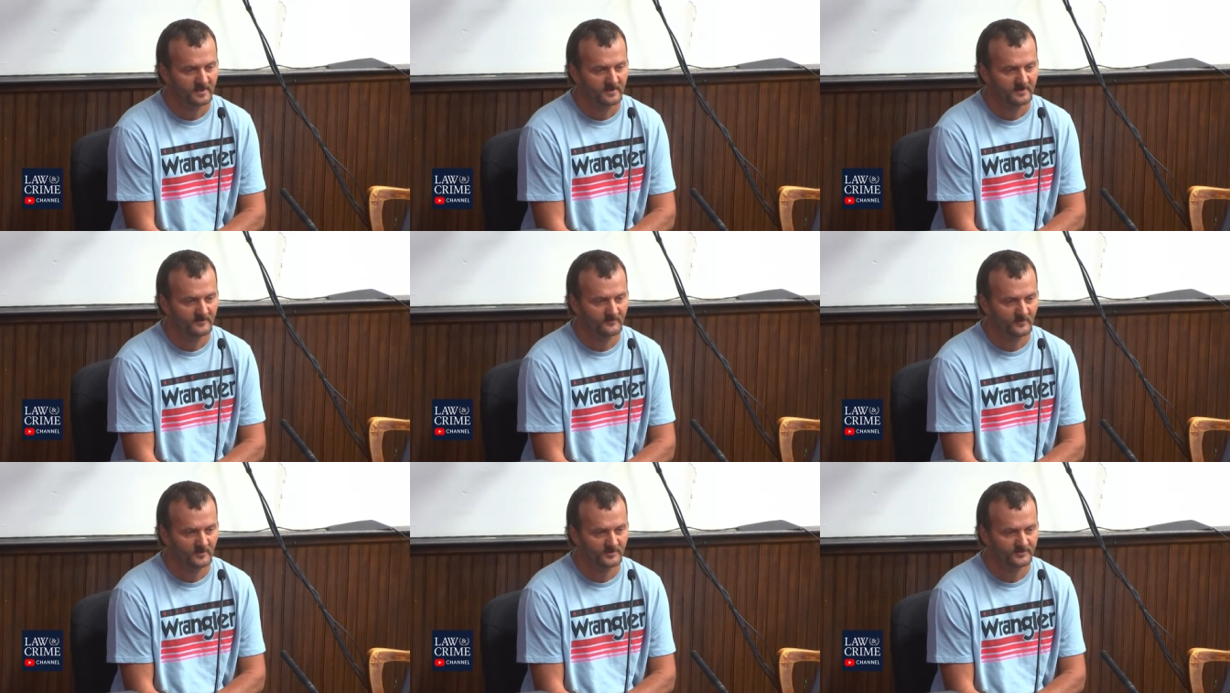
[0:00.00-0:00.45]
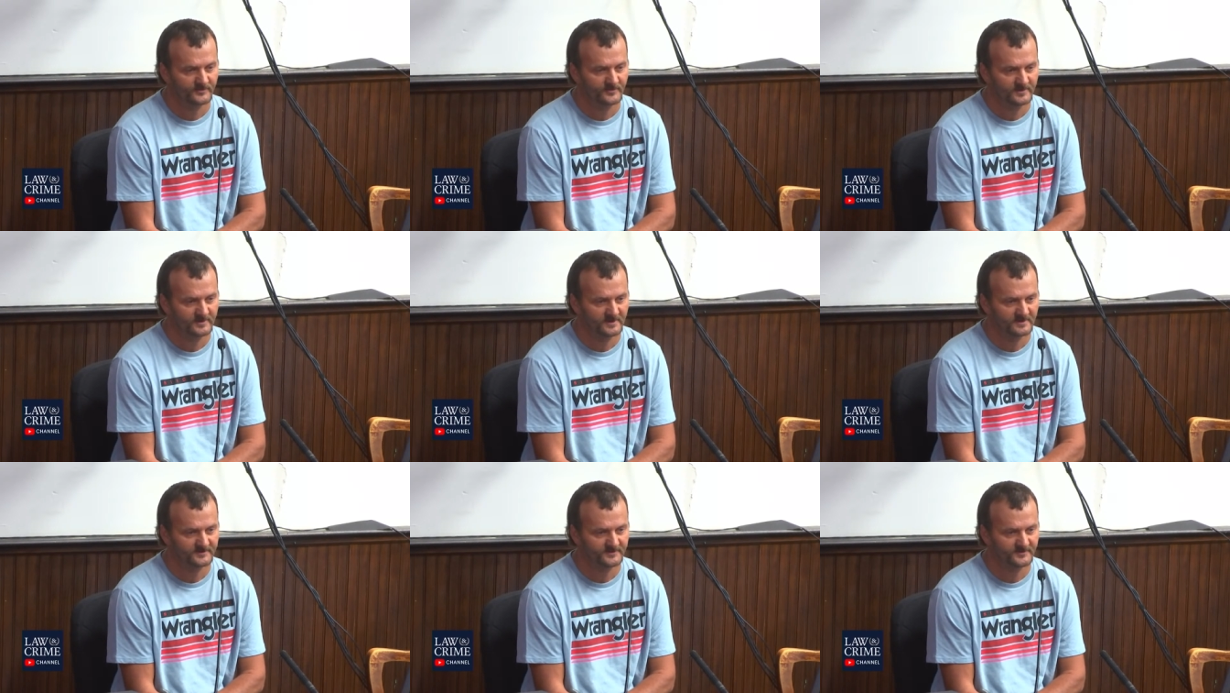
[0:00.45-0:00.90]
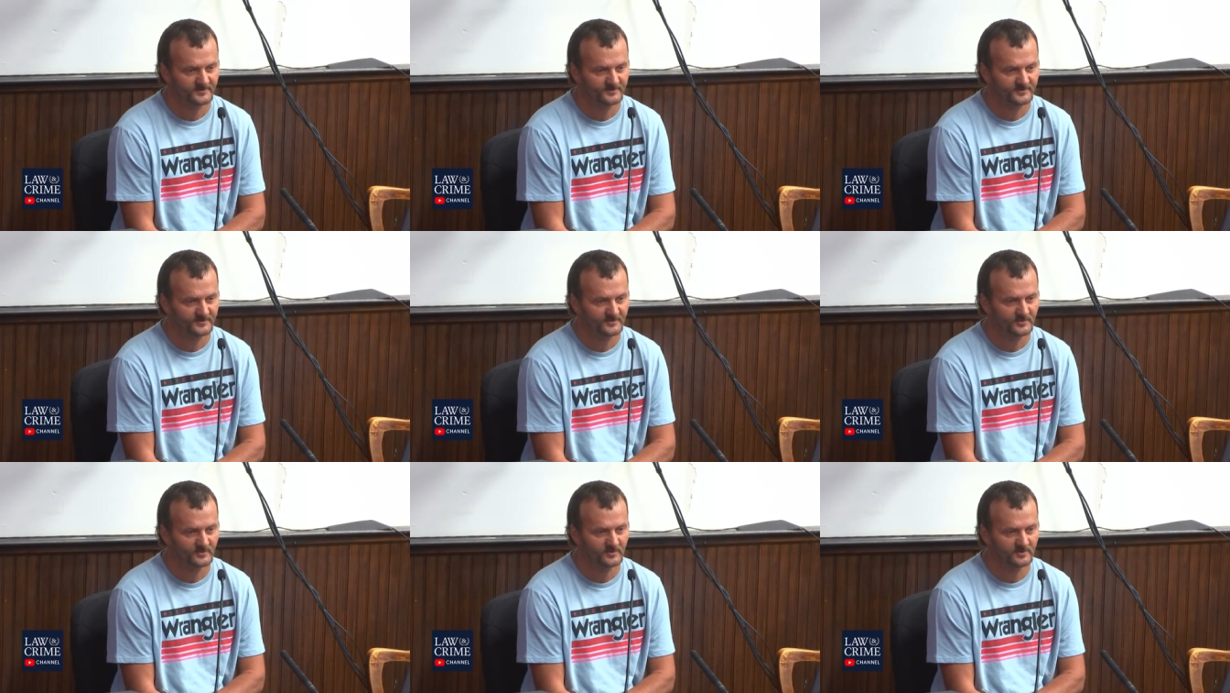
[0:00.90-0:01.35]
And once we got to the
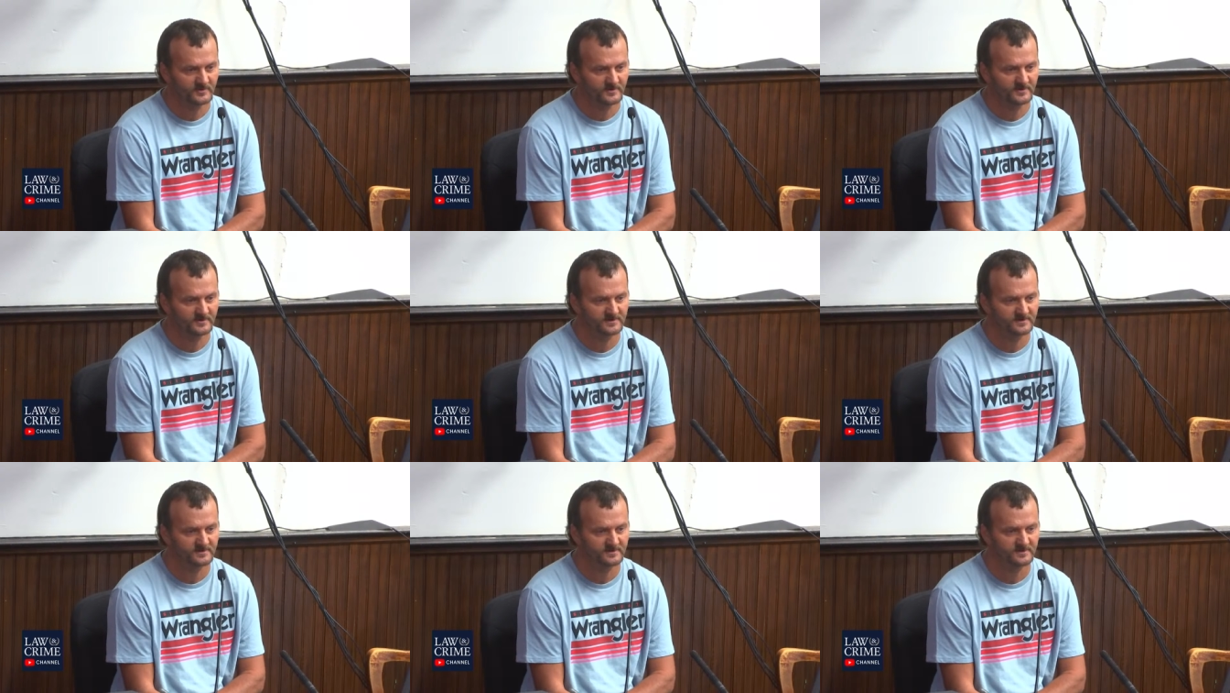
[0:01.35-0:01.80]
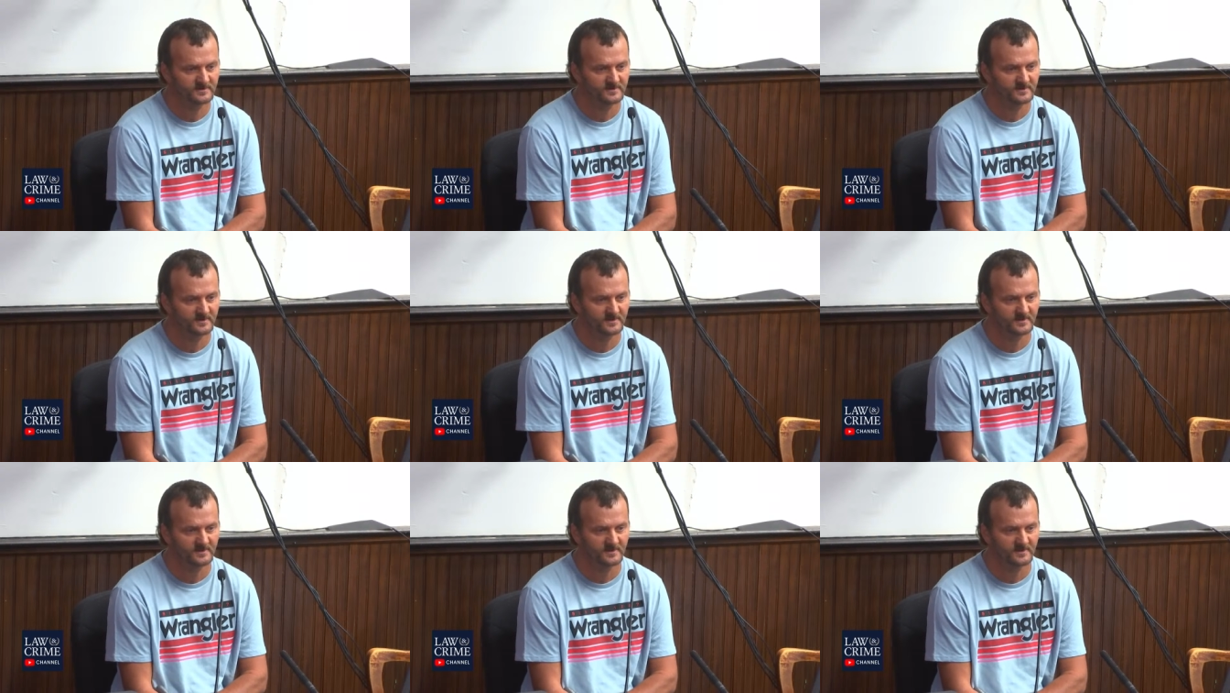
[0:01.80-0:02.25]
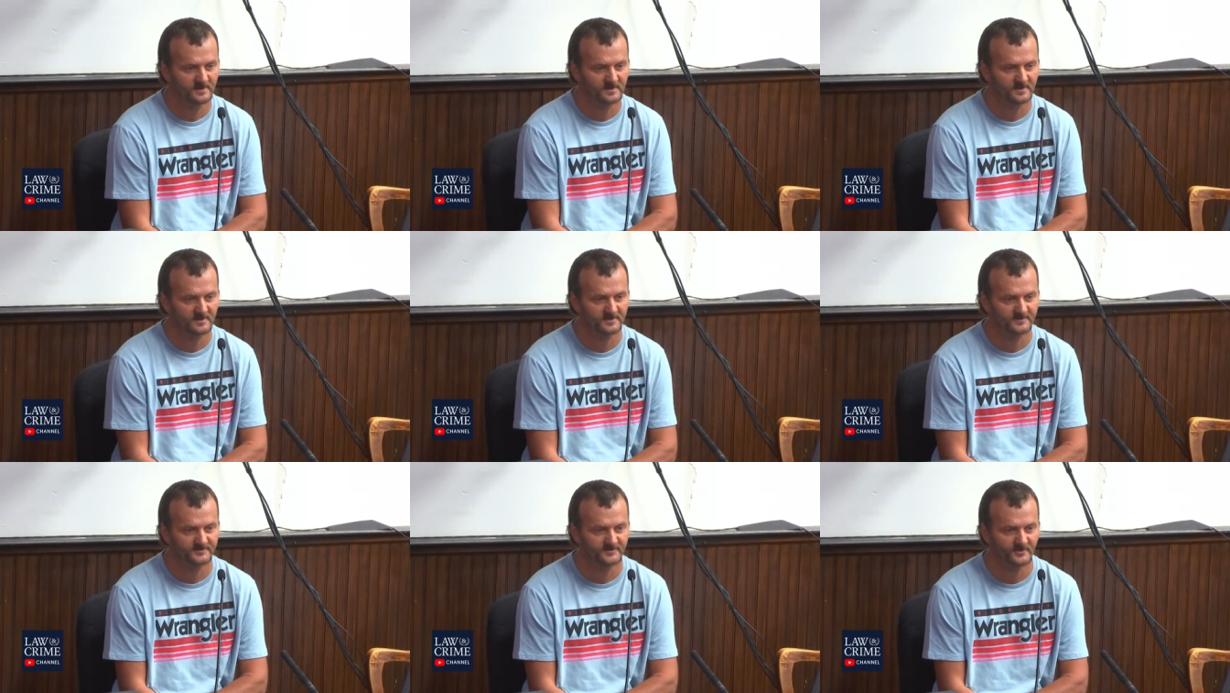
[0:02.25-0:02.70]
door,
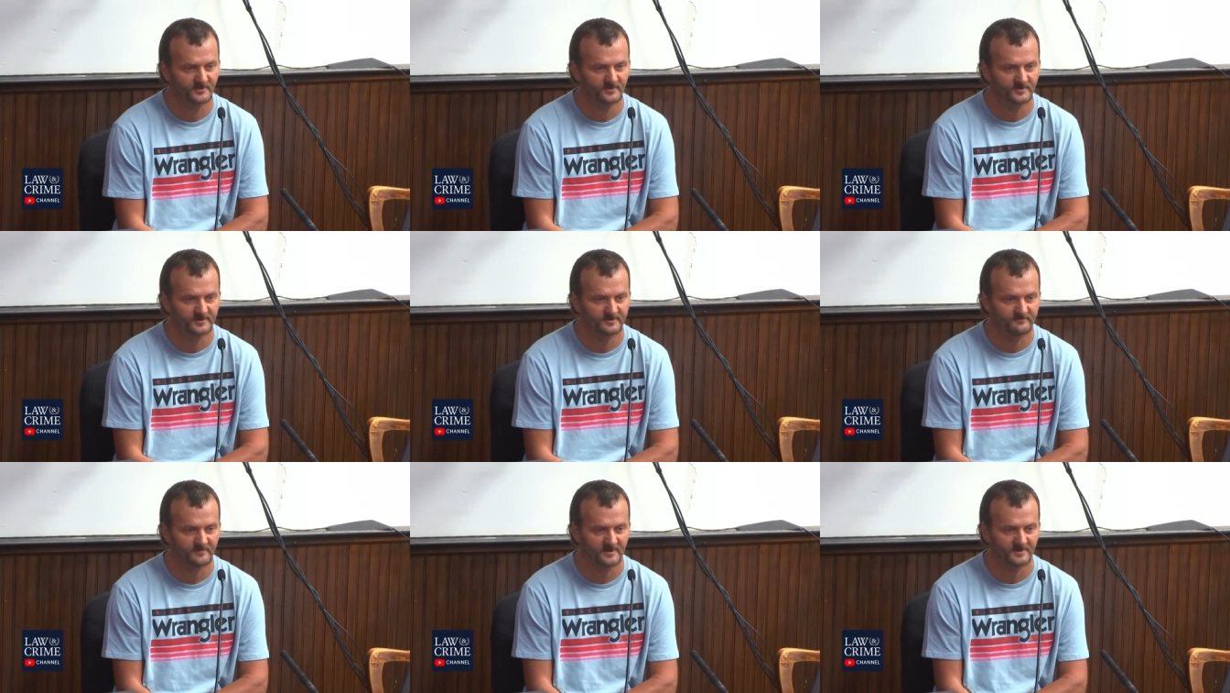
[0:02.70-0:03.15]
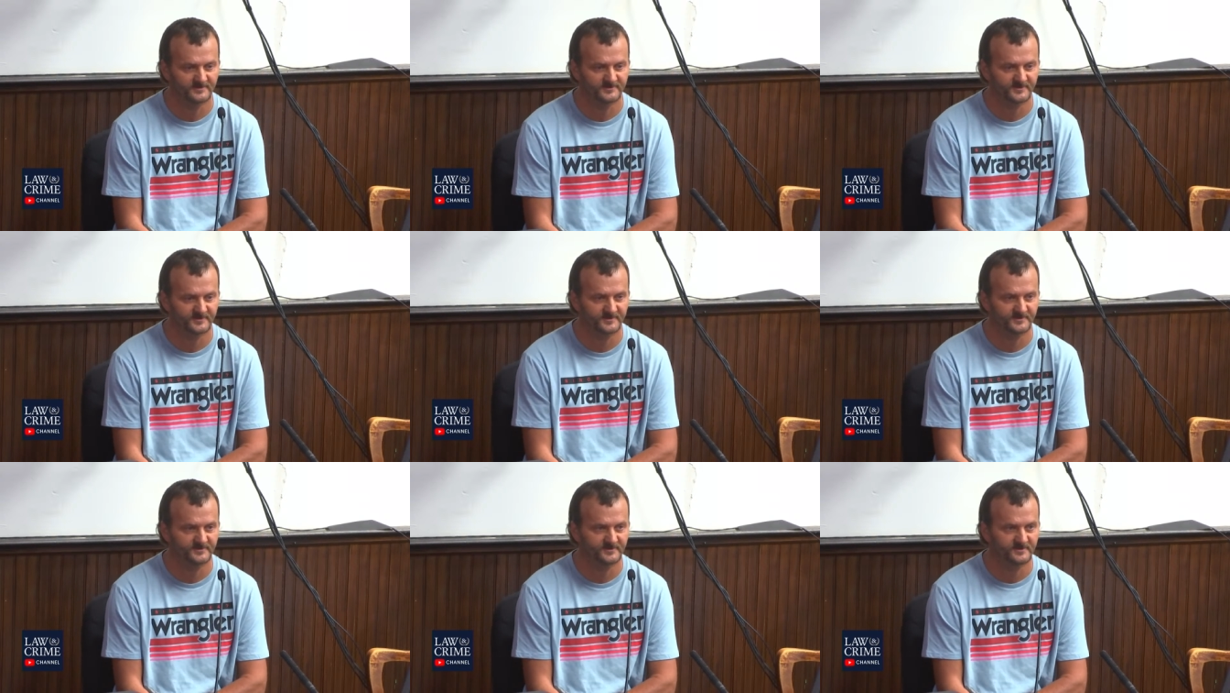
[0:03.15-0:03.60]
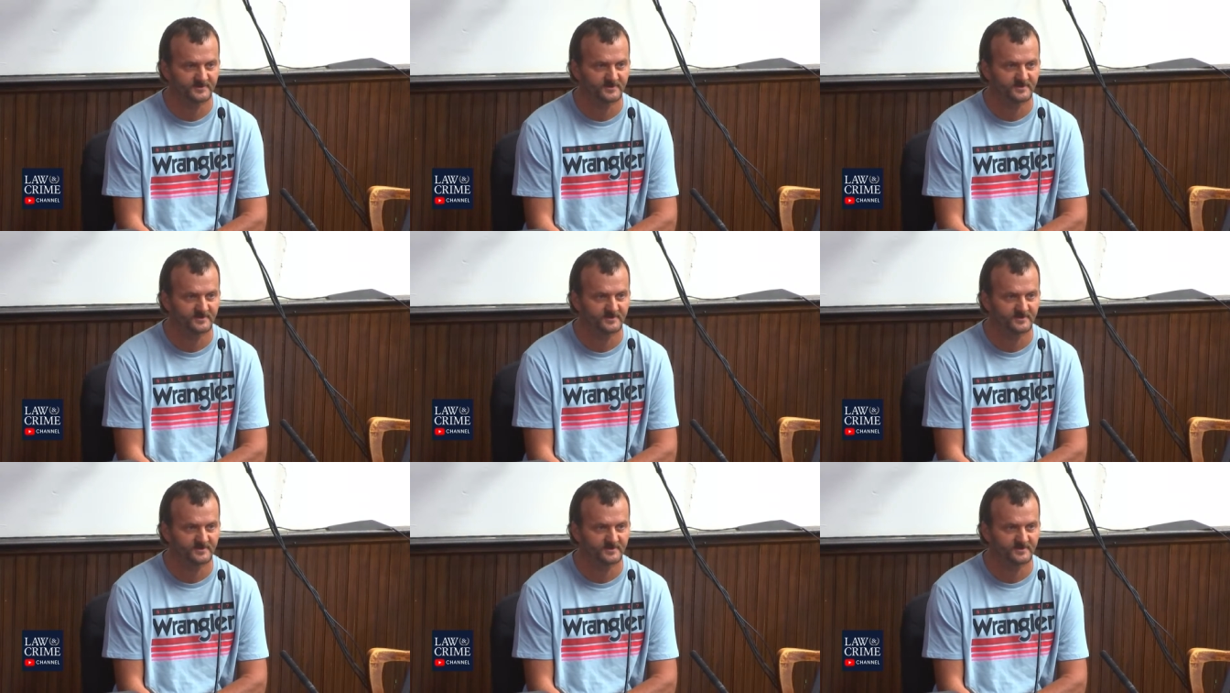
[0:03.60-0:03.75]
I told him, I said,